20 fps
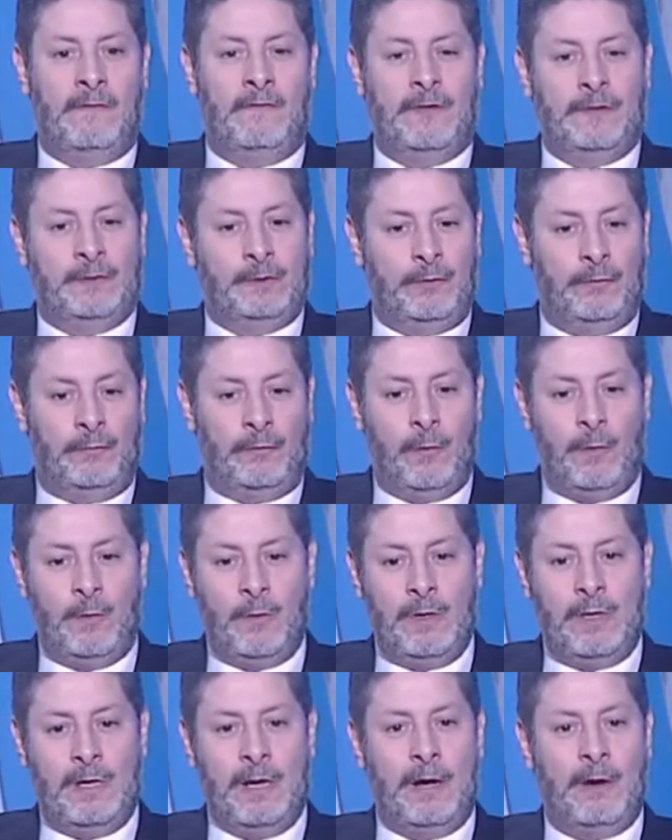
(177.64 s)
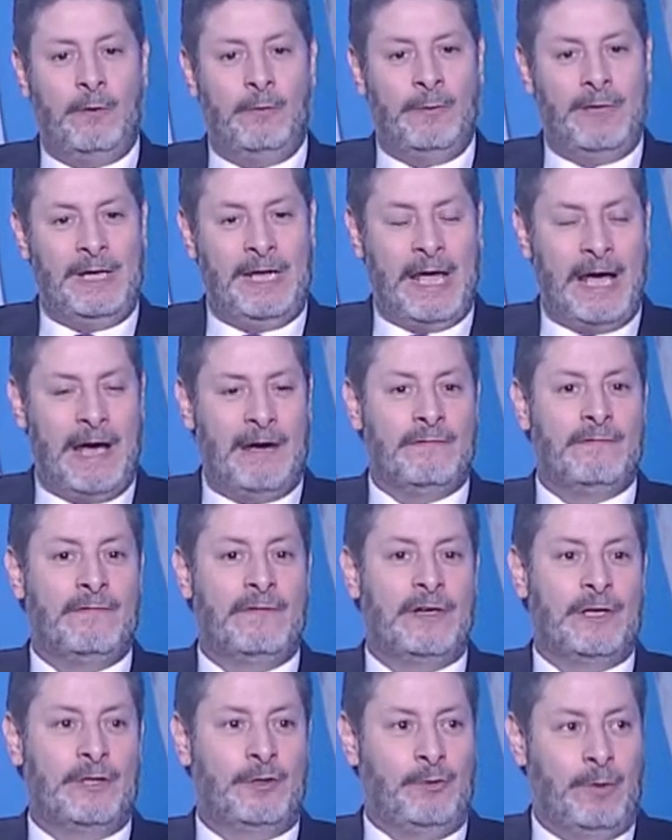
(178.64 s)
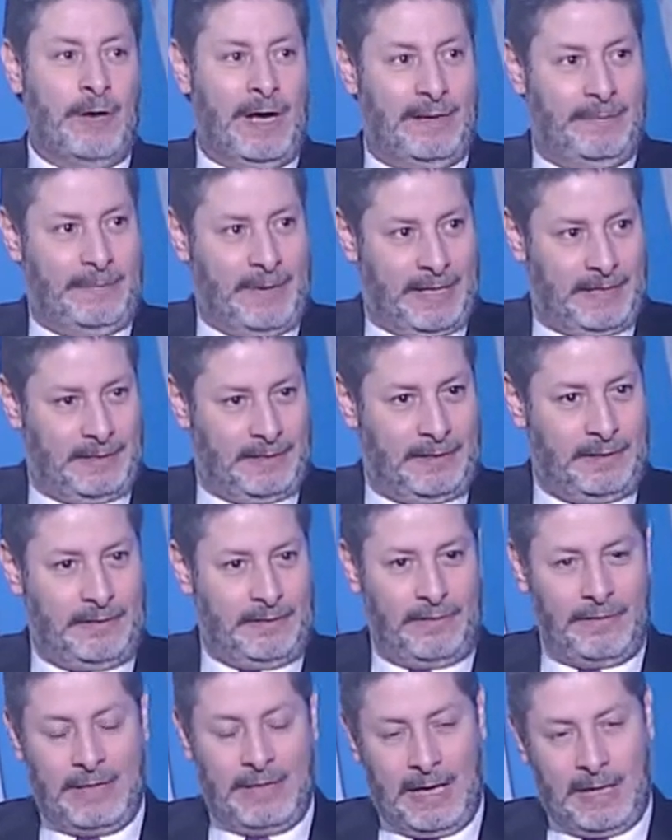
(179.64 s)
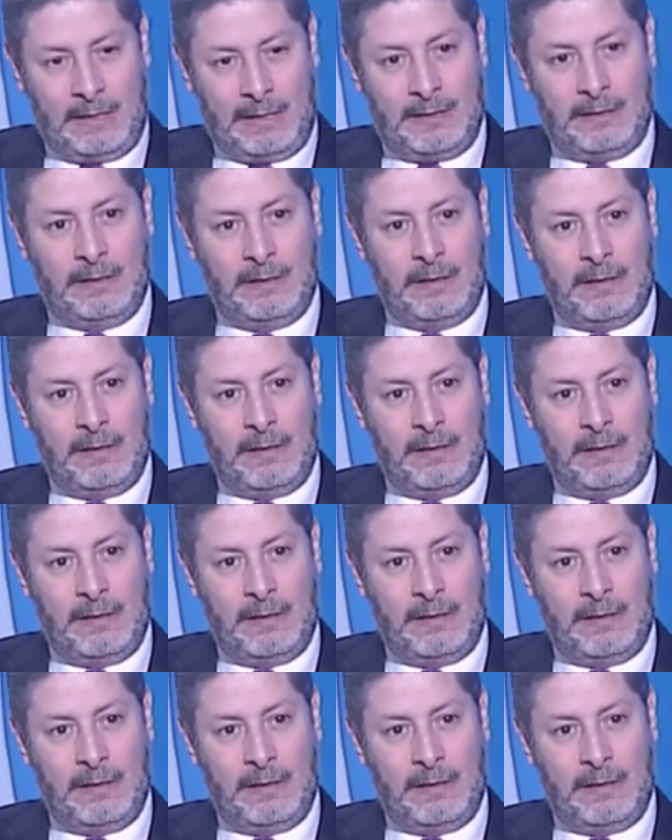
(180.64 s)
First of all, we have to admit that